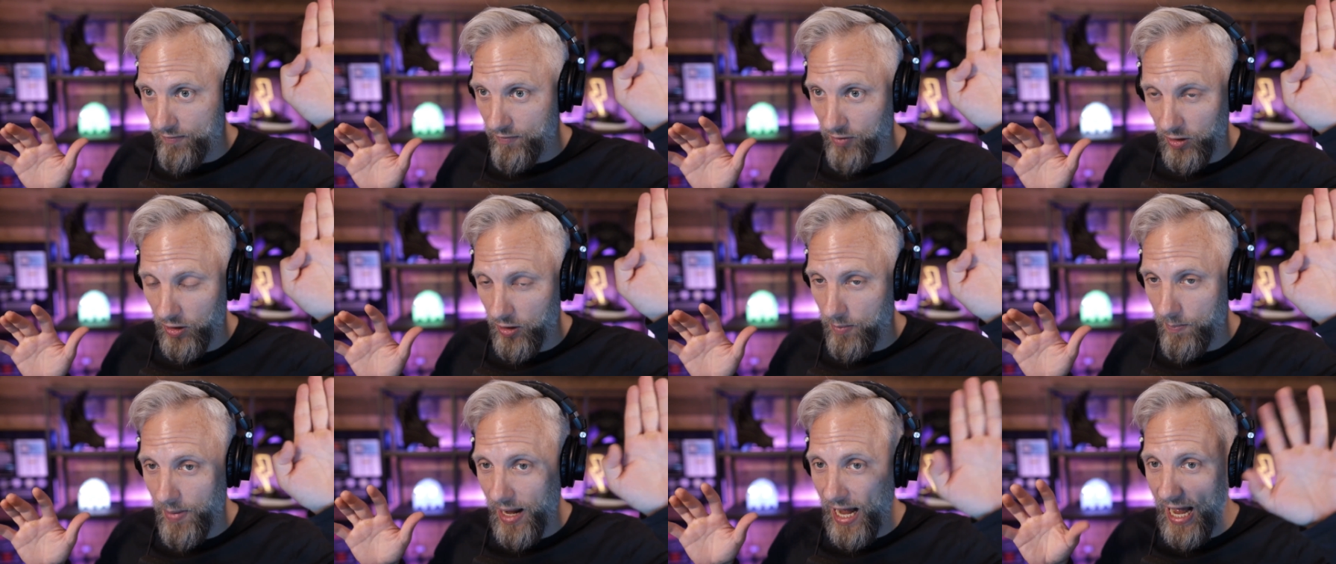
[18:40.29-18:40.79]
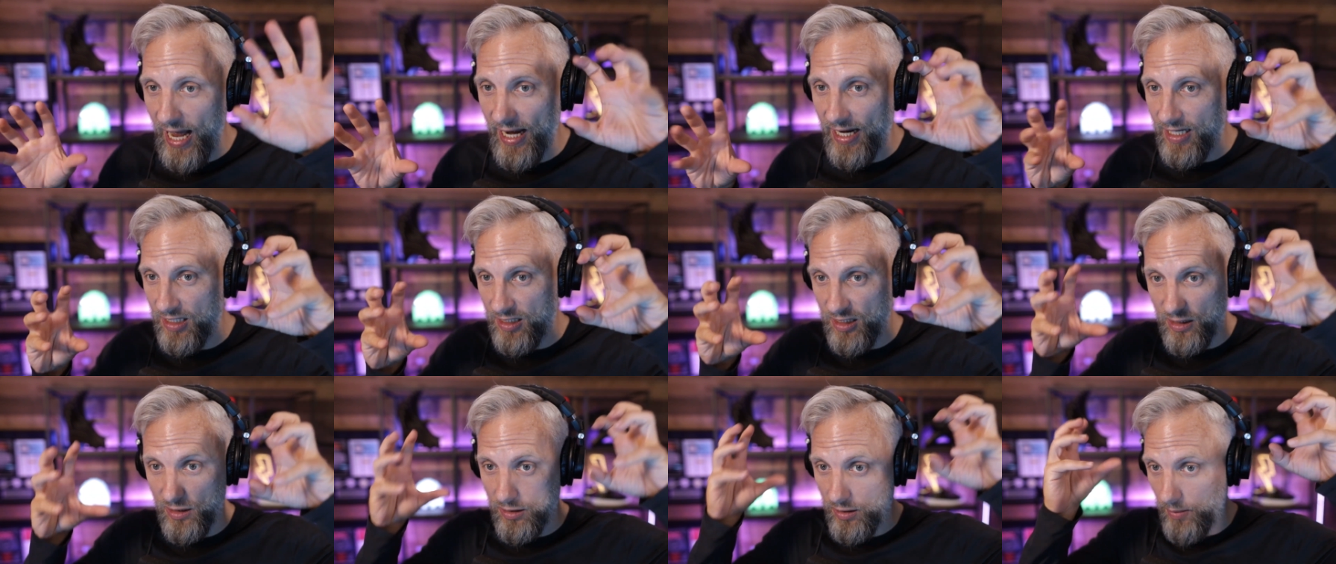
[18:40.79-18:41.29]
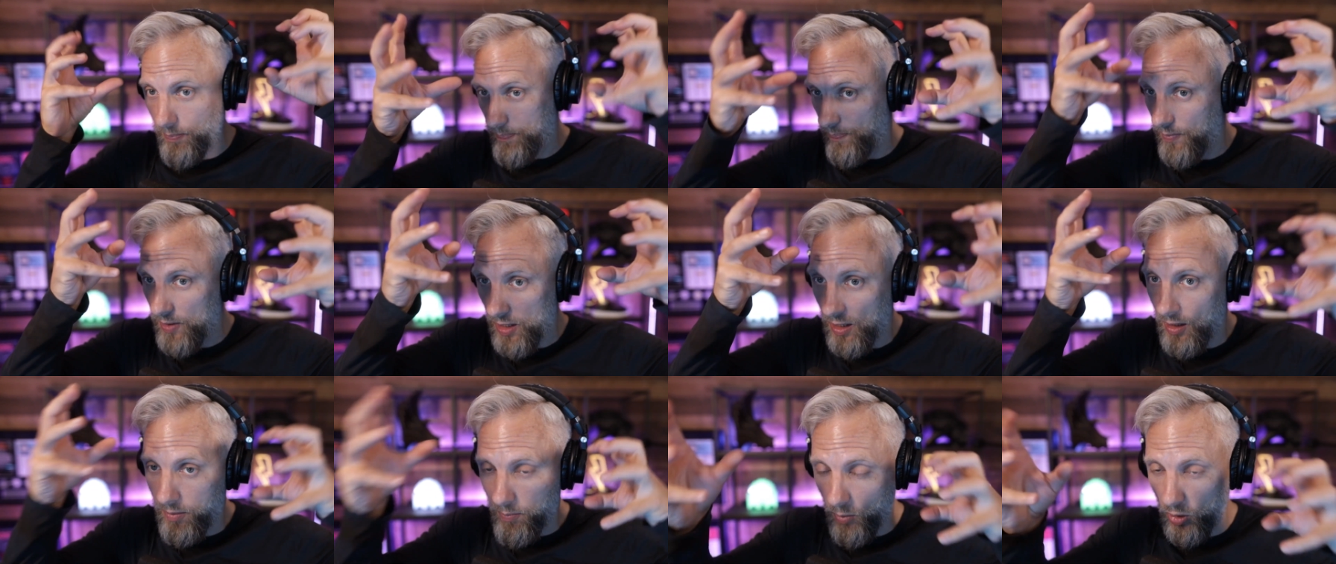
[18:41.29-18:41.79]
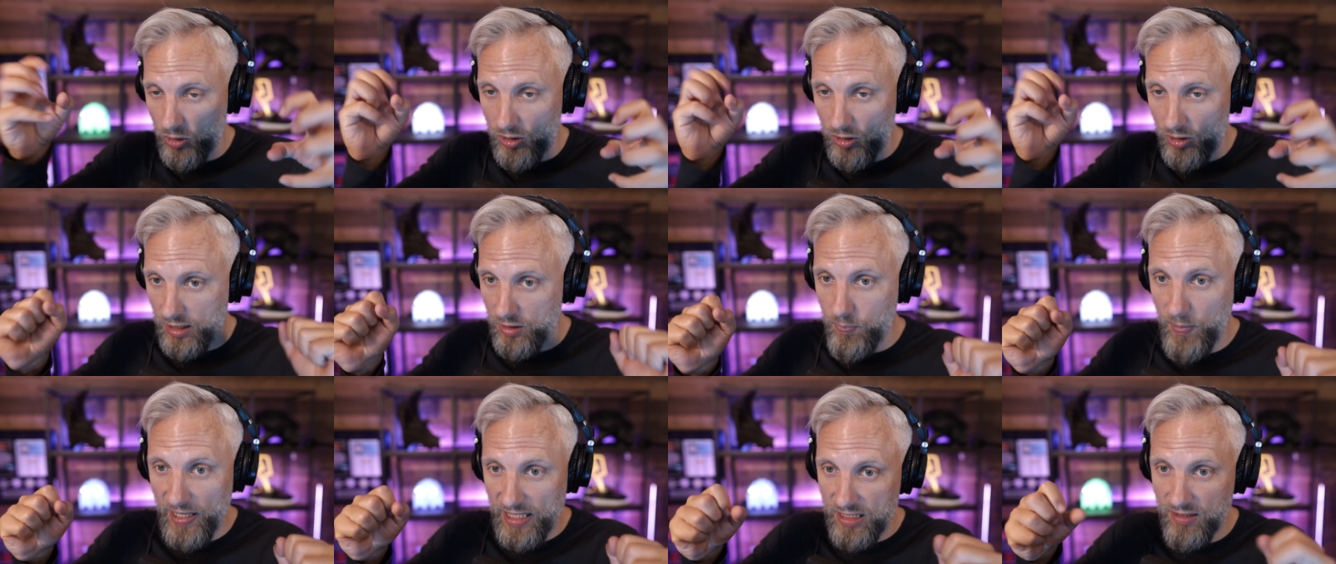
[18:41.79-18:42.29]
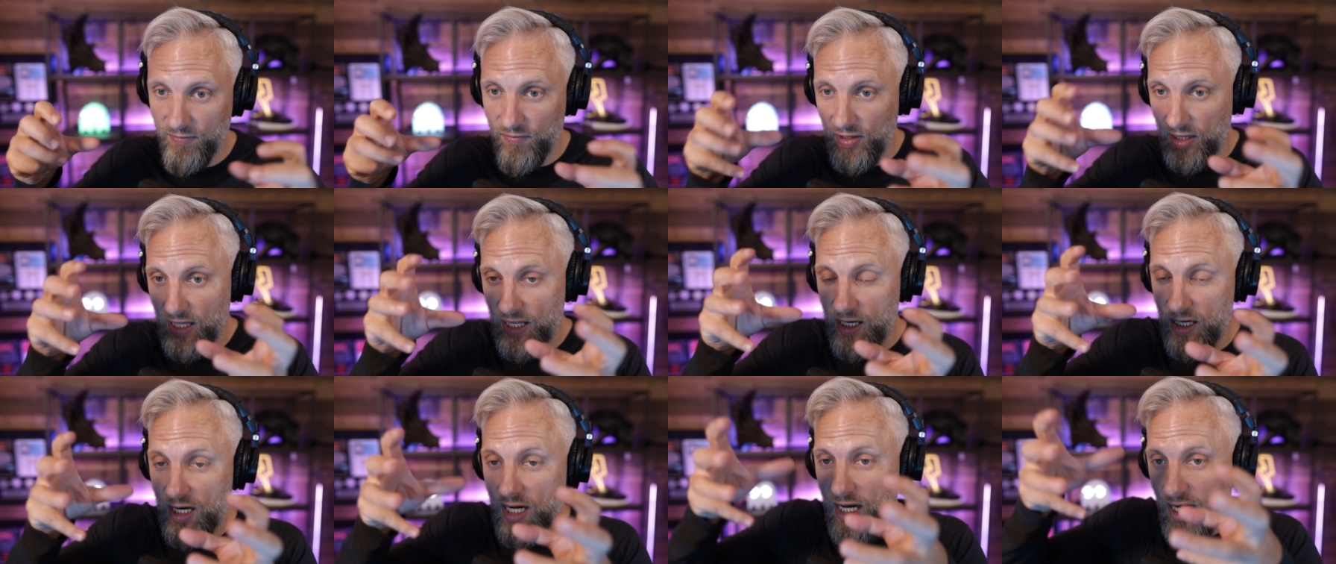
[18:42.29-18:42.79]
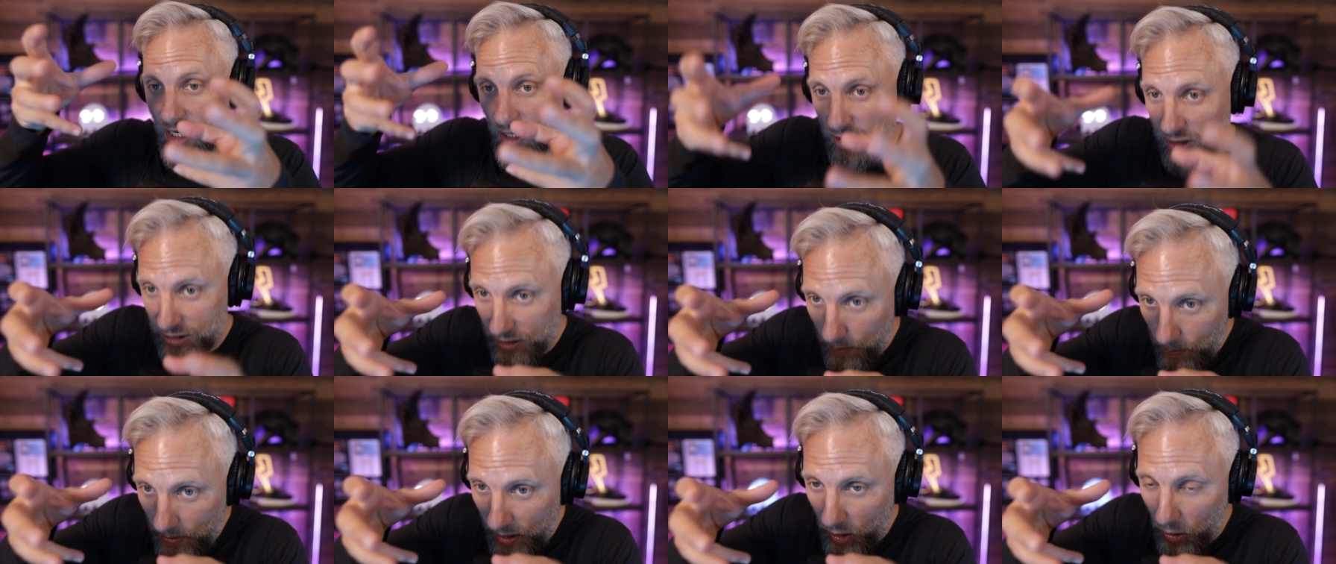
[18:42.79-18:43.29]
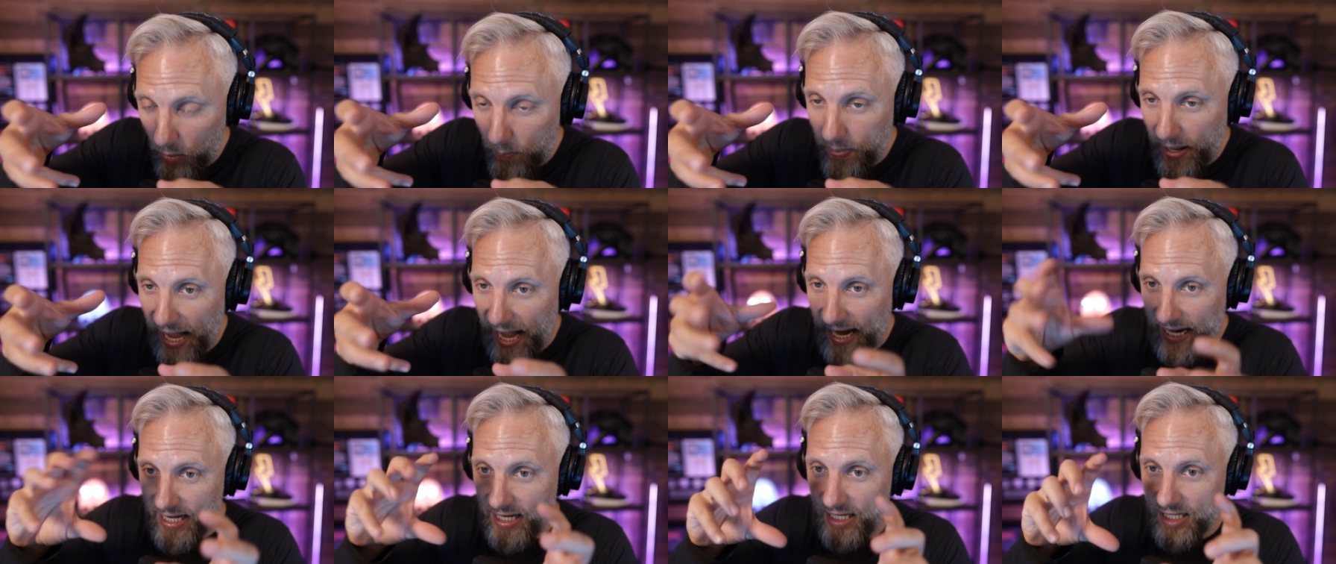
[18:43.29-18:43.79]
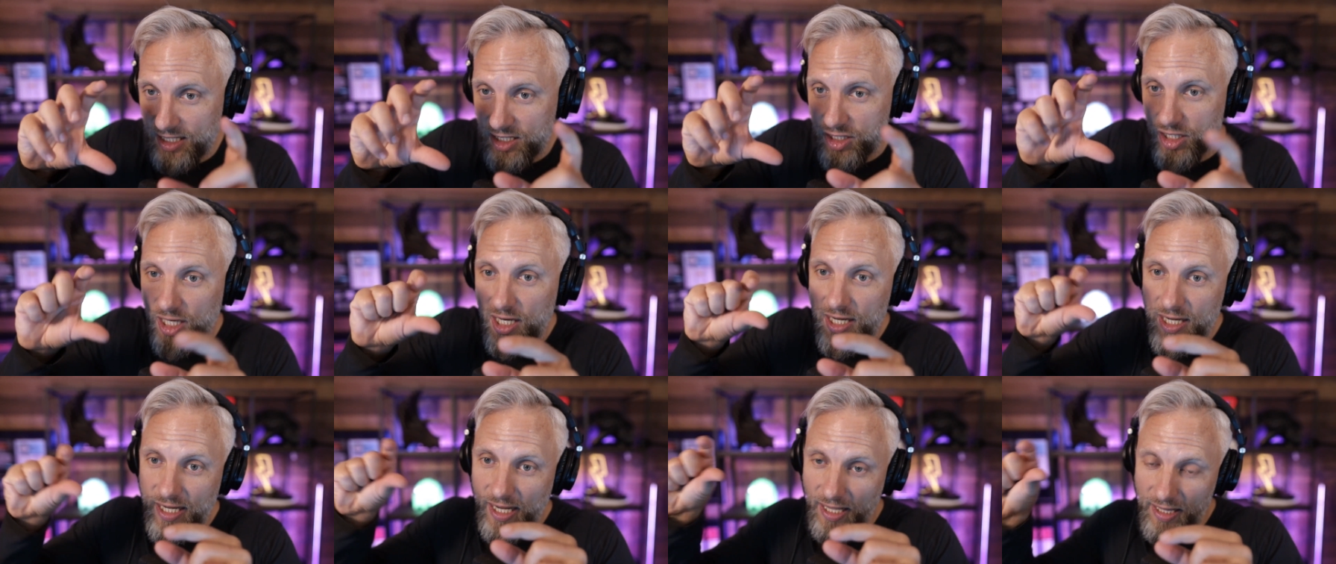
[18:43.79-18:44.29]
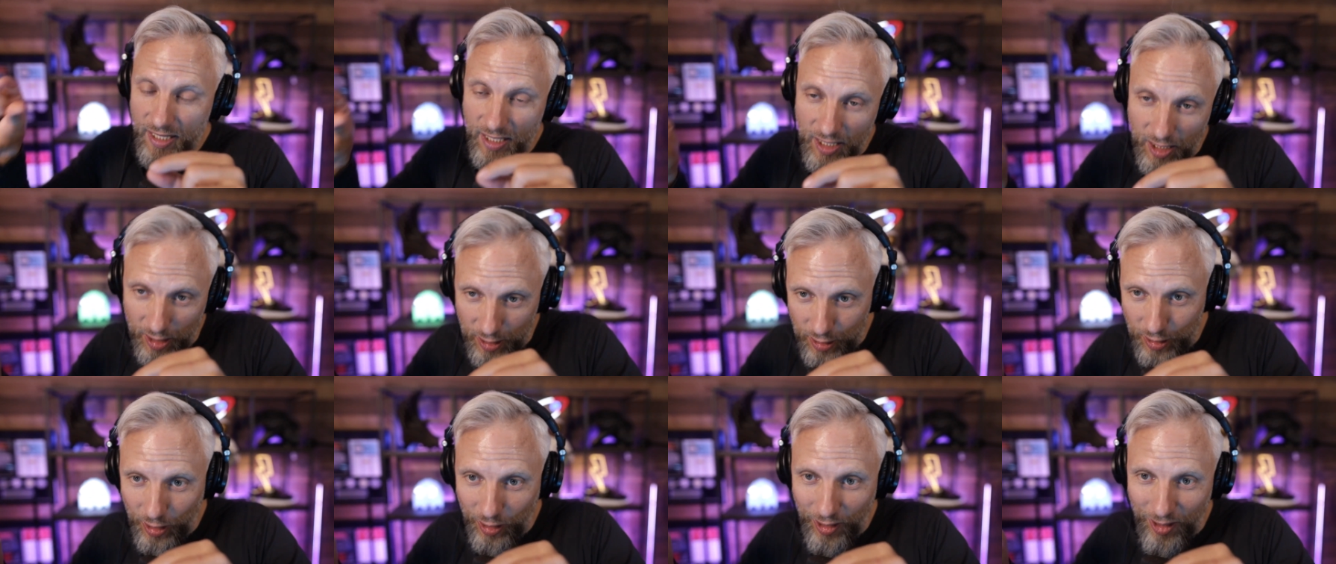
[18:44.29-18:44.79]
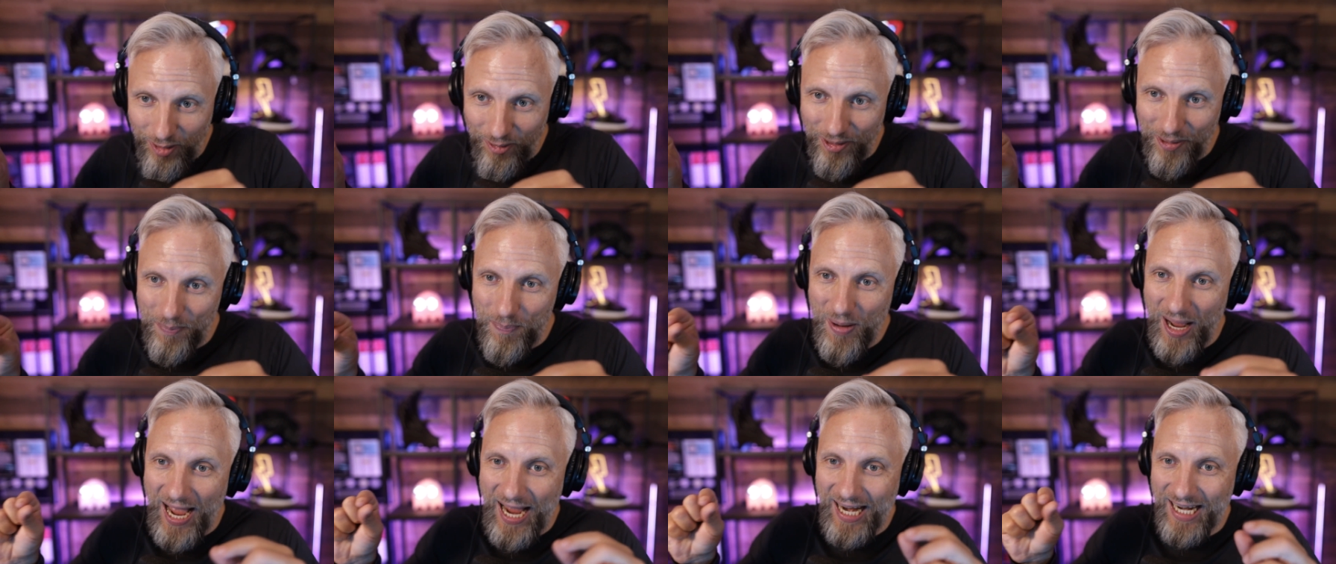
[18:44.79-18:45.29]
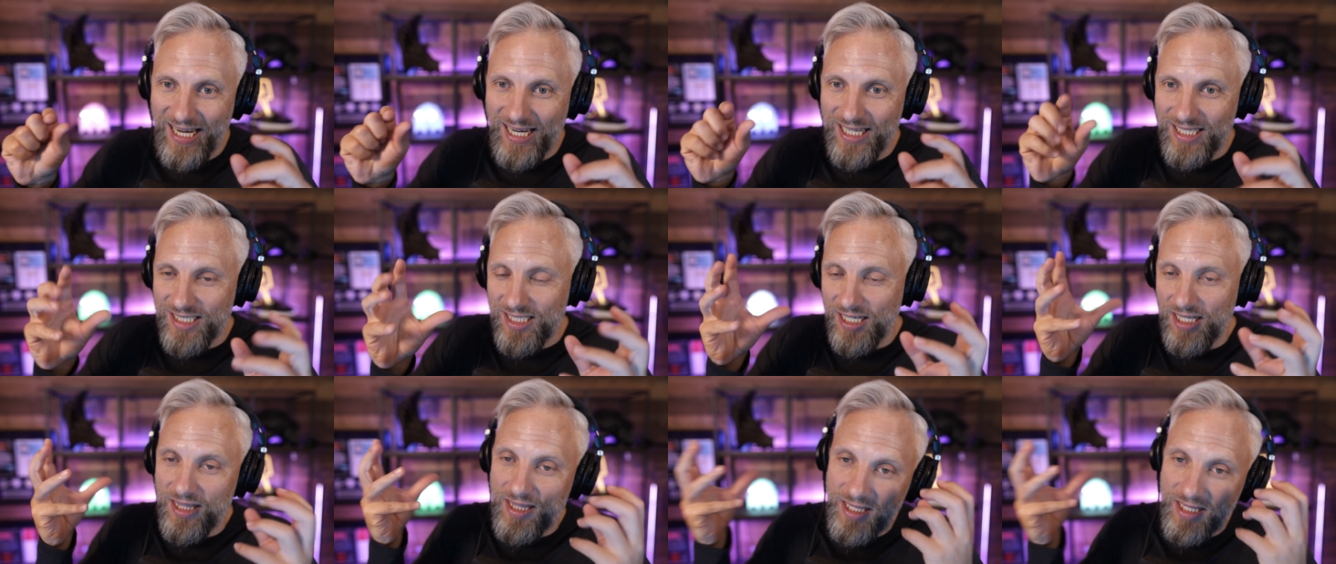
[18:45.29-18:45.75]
going to buy because it's the most expensive. And then here's the middle package, and then here's the lower package.